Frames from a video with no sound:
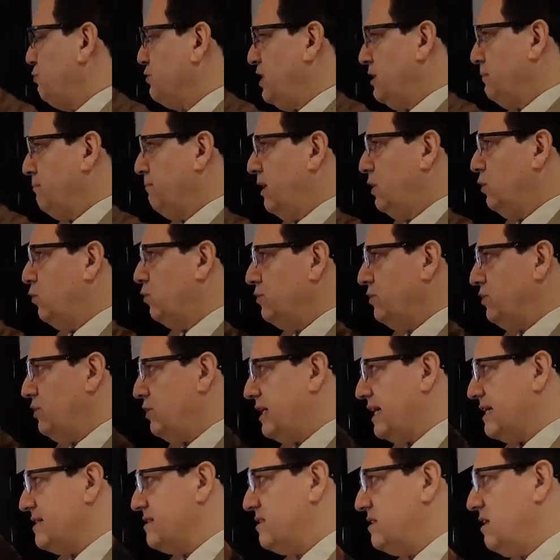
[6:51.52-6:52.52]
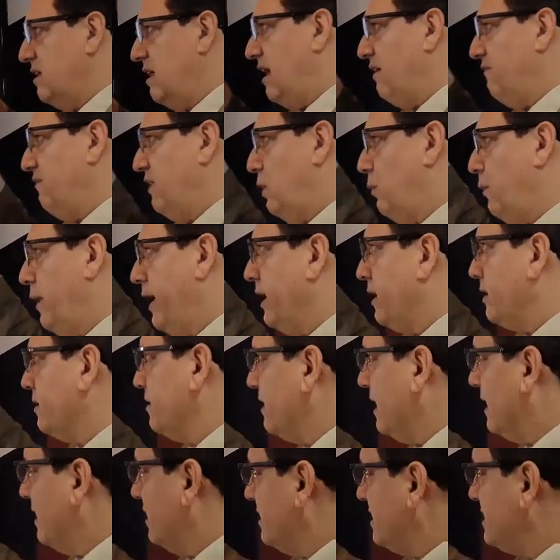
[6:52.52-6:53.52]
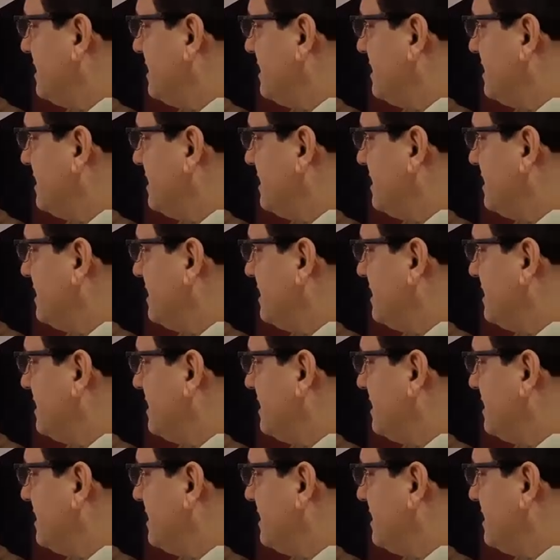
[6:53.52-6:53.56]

of putting balloon, you can still have the wire. The